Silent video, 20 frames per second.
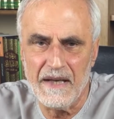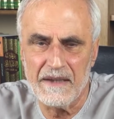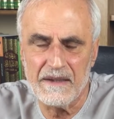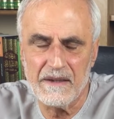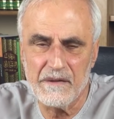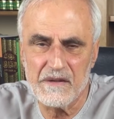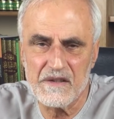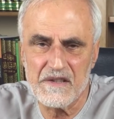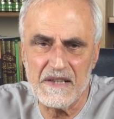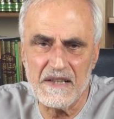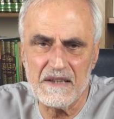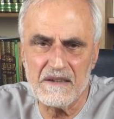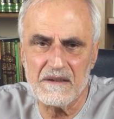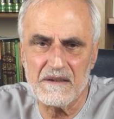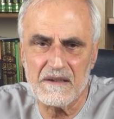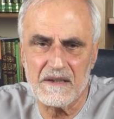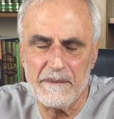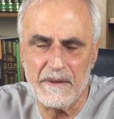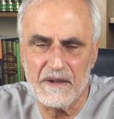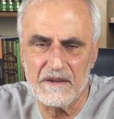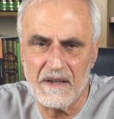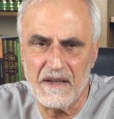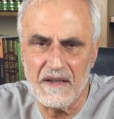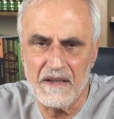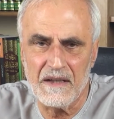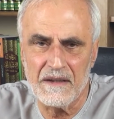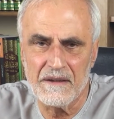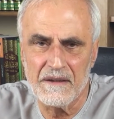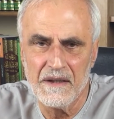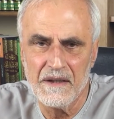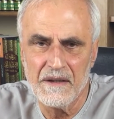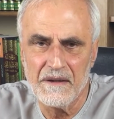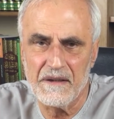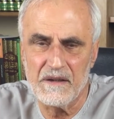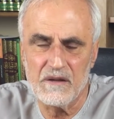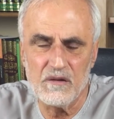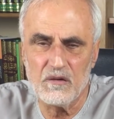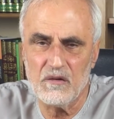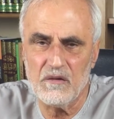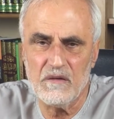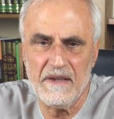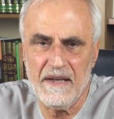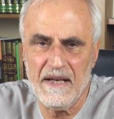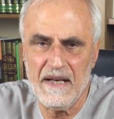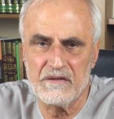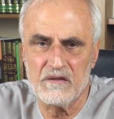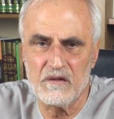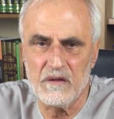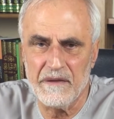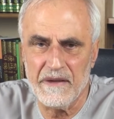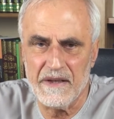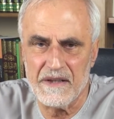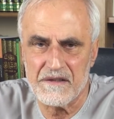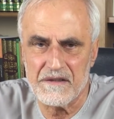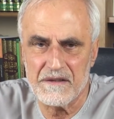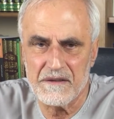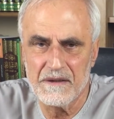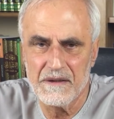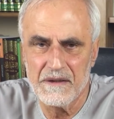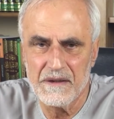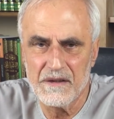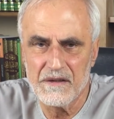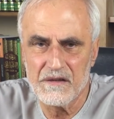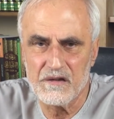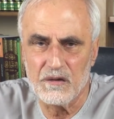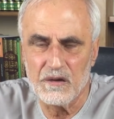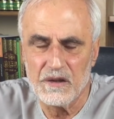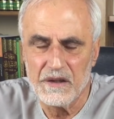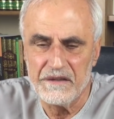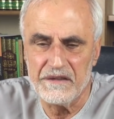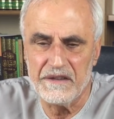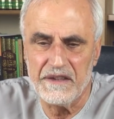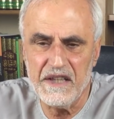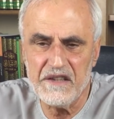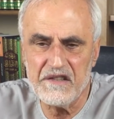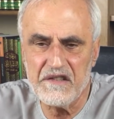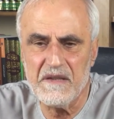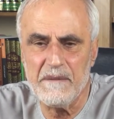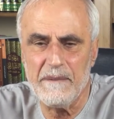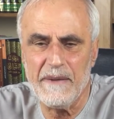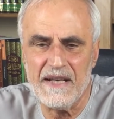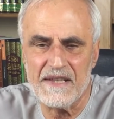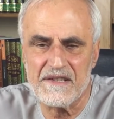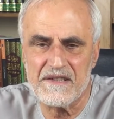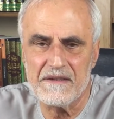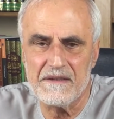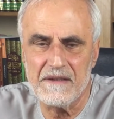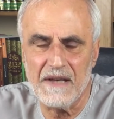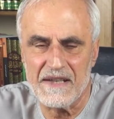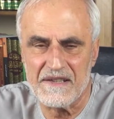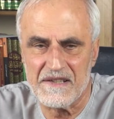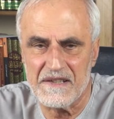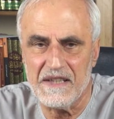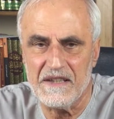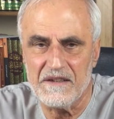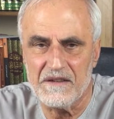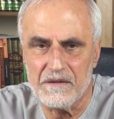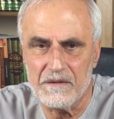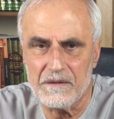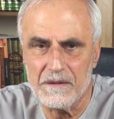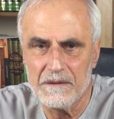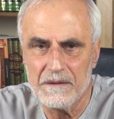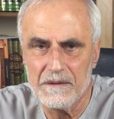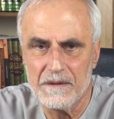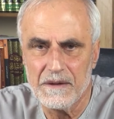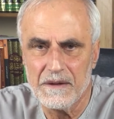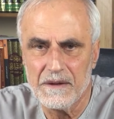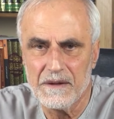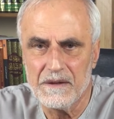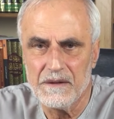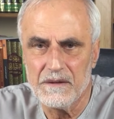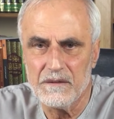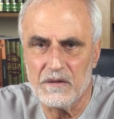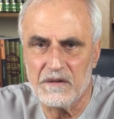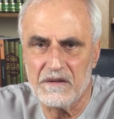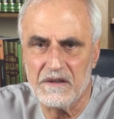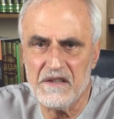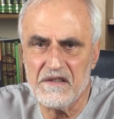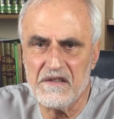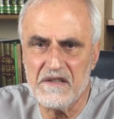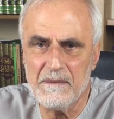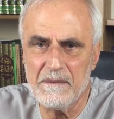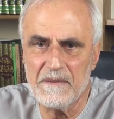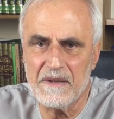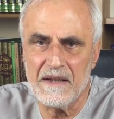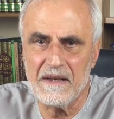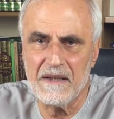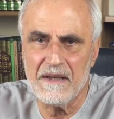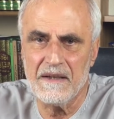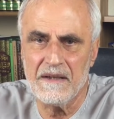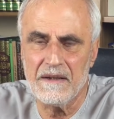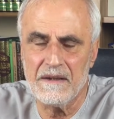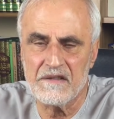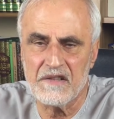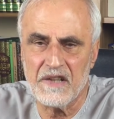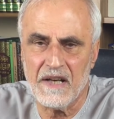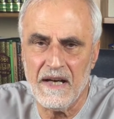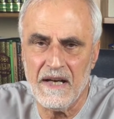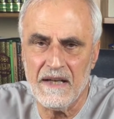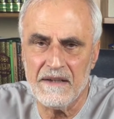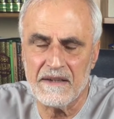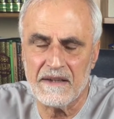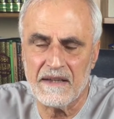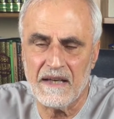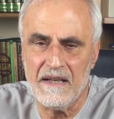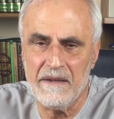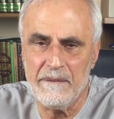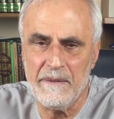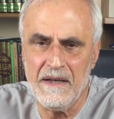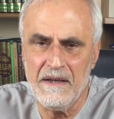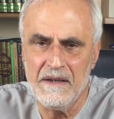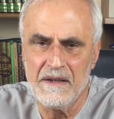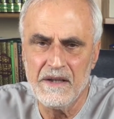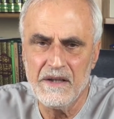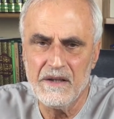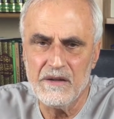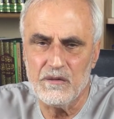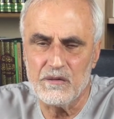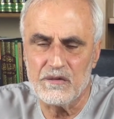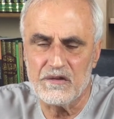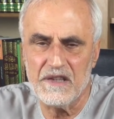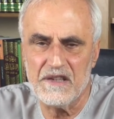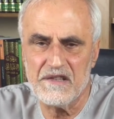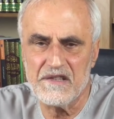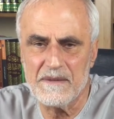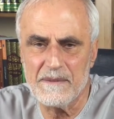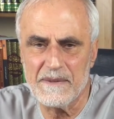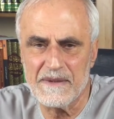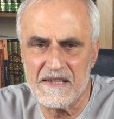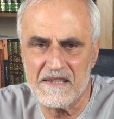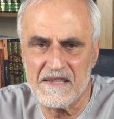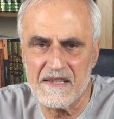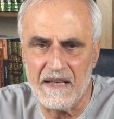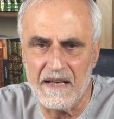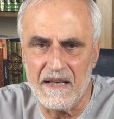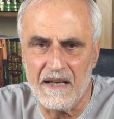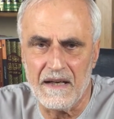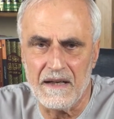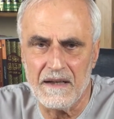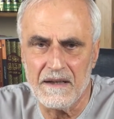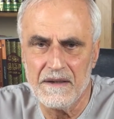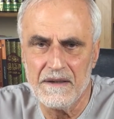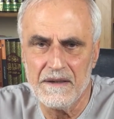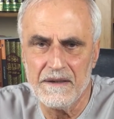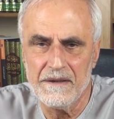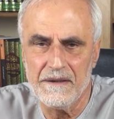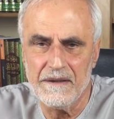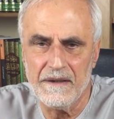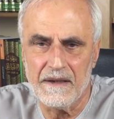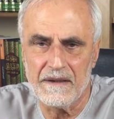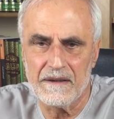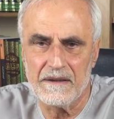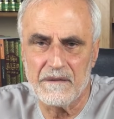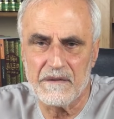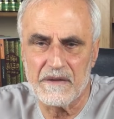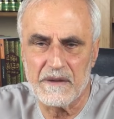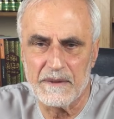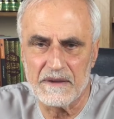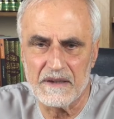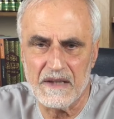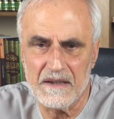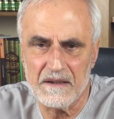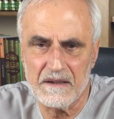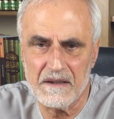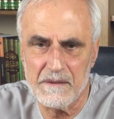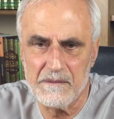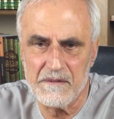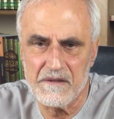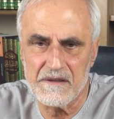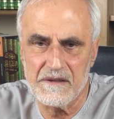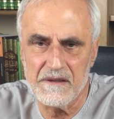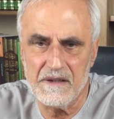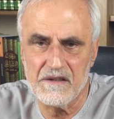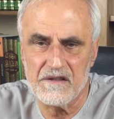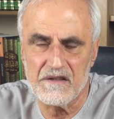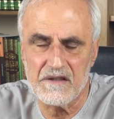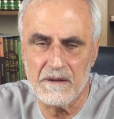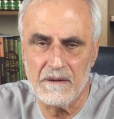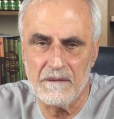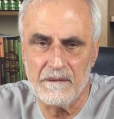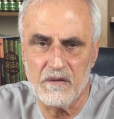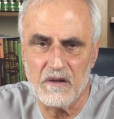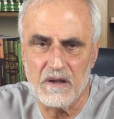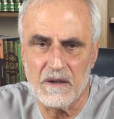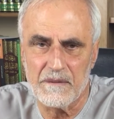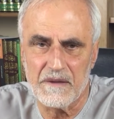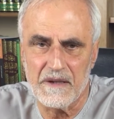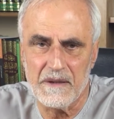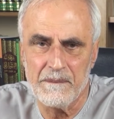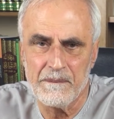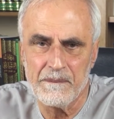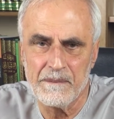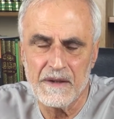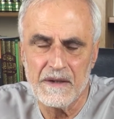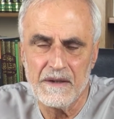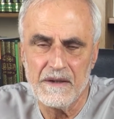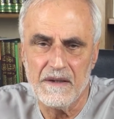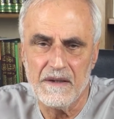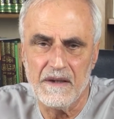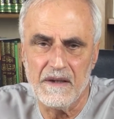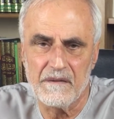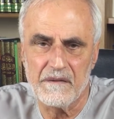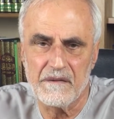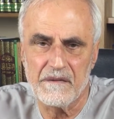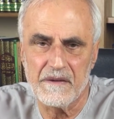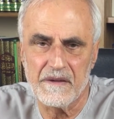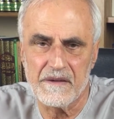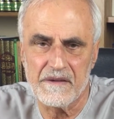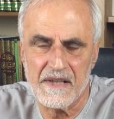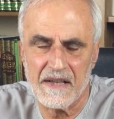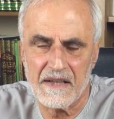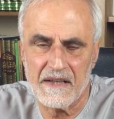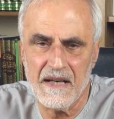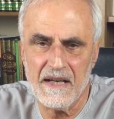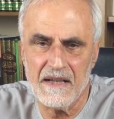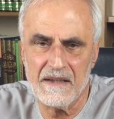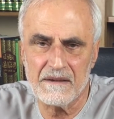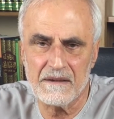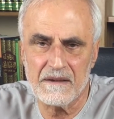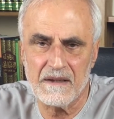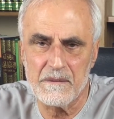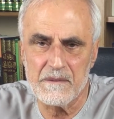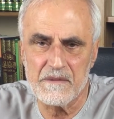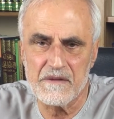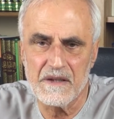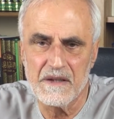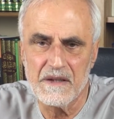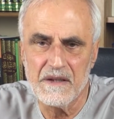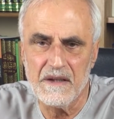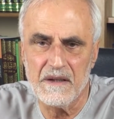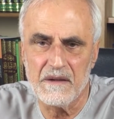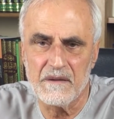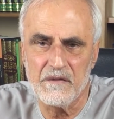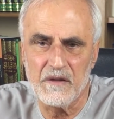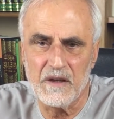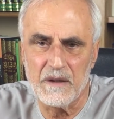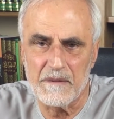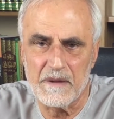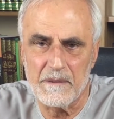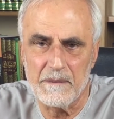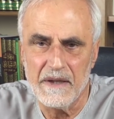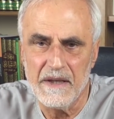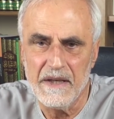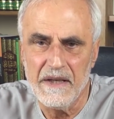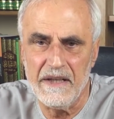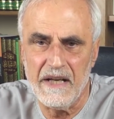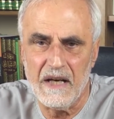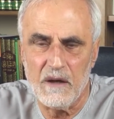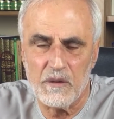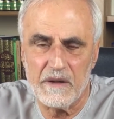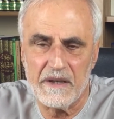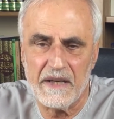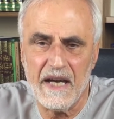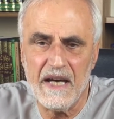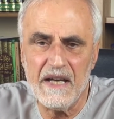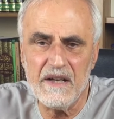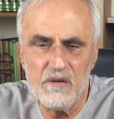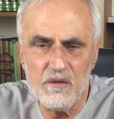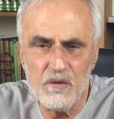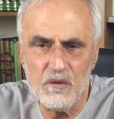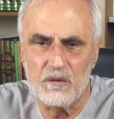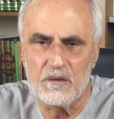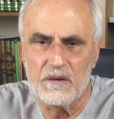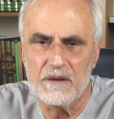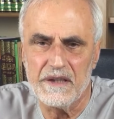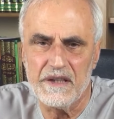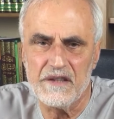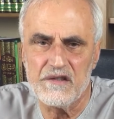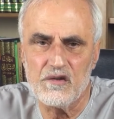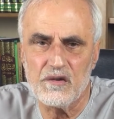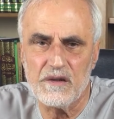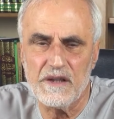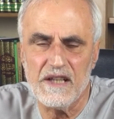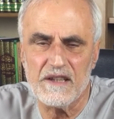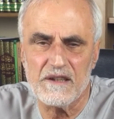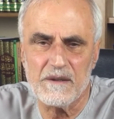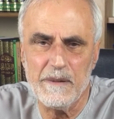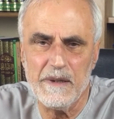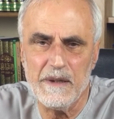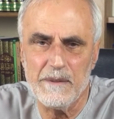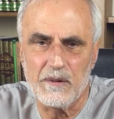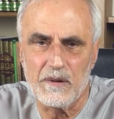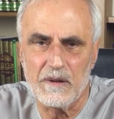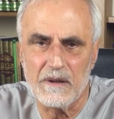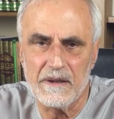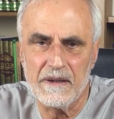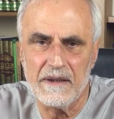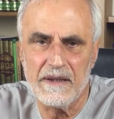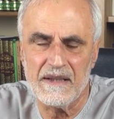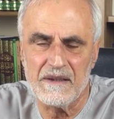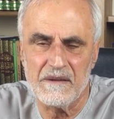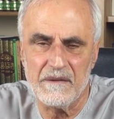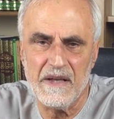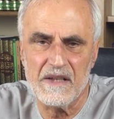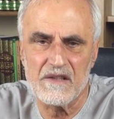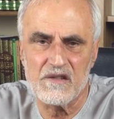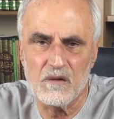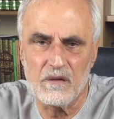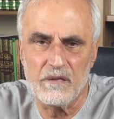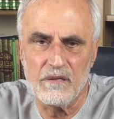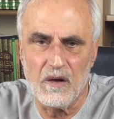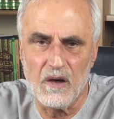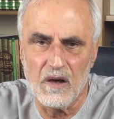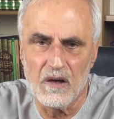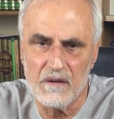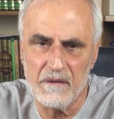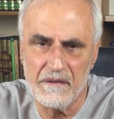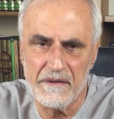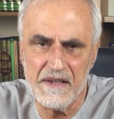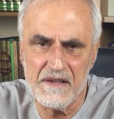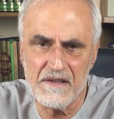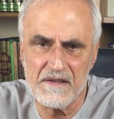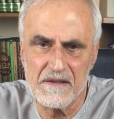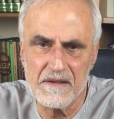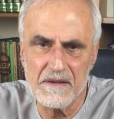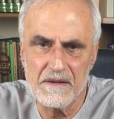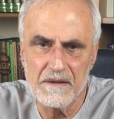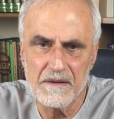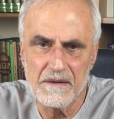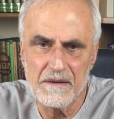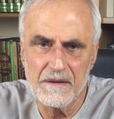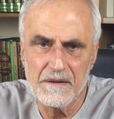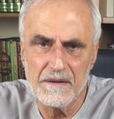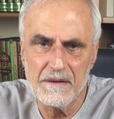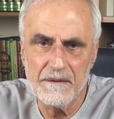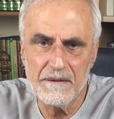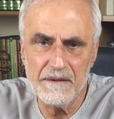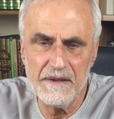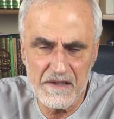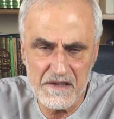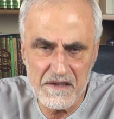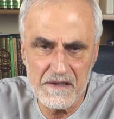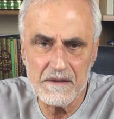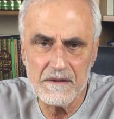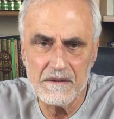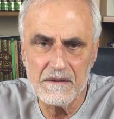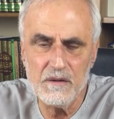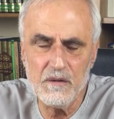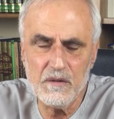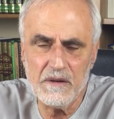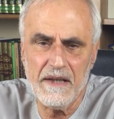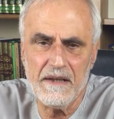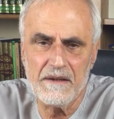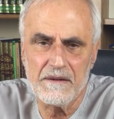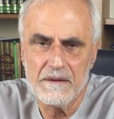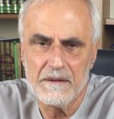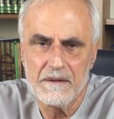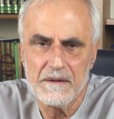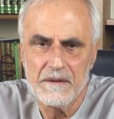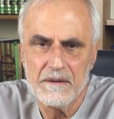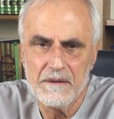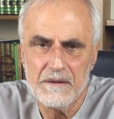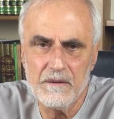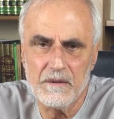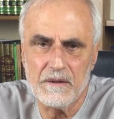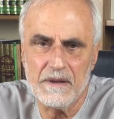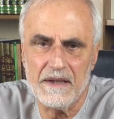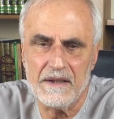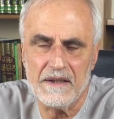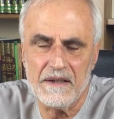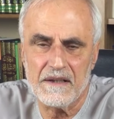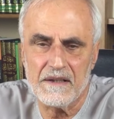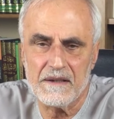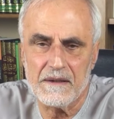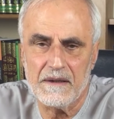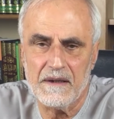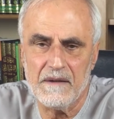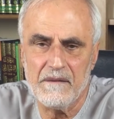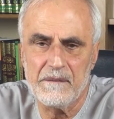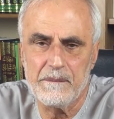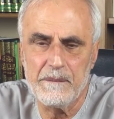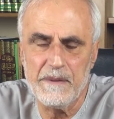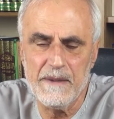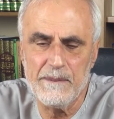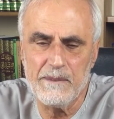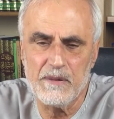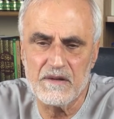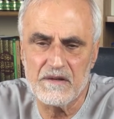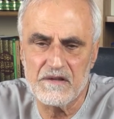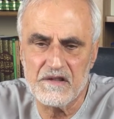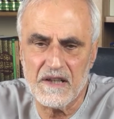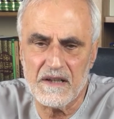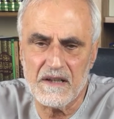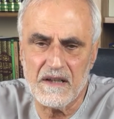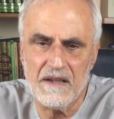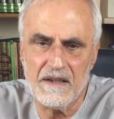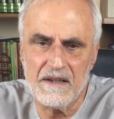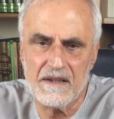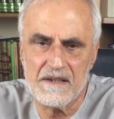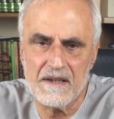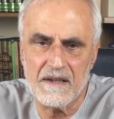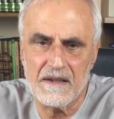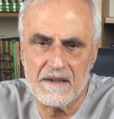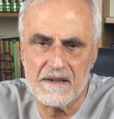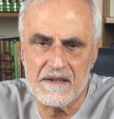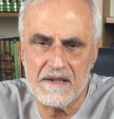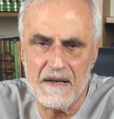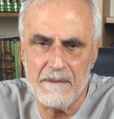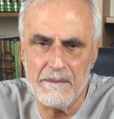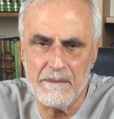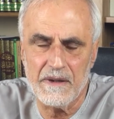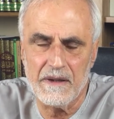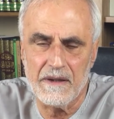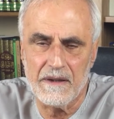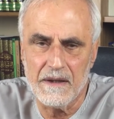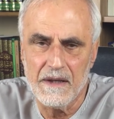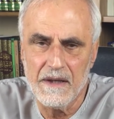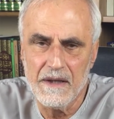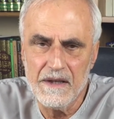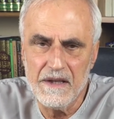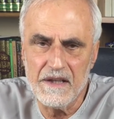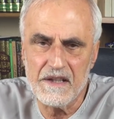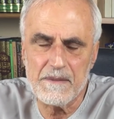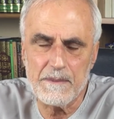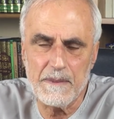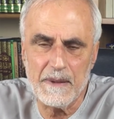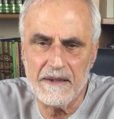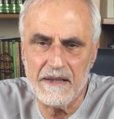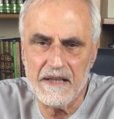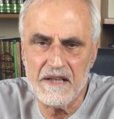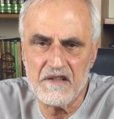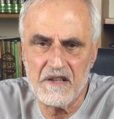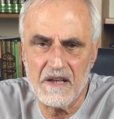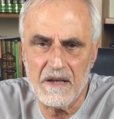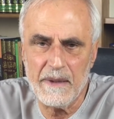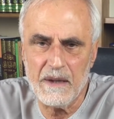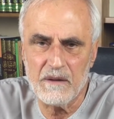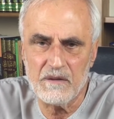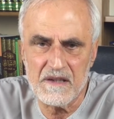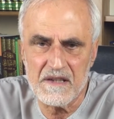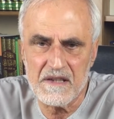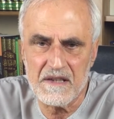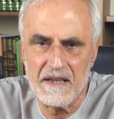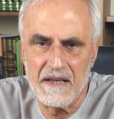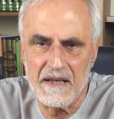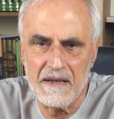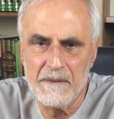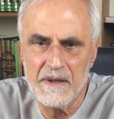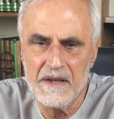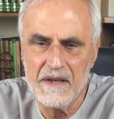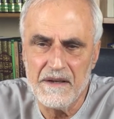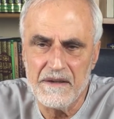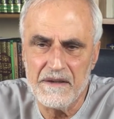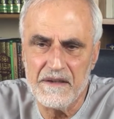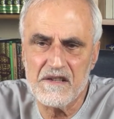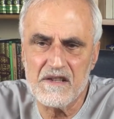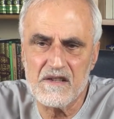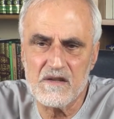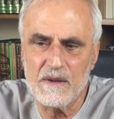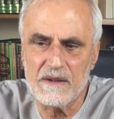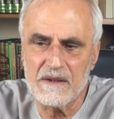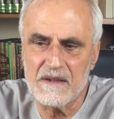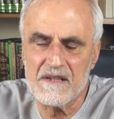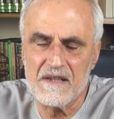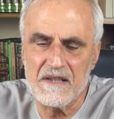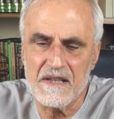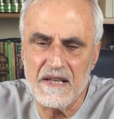And if it's not Ramadan, then you don't have to fast. So teach them as needed. You teach them the shahada kalima, you teach them the salah, and if Ramadan comes, inform them. If zakat comes, inform them. Now, can you educate people in advance of all of this? Yes, you can. You can give people general explanation about Islam. This is what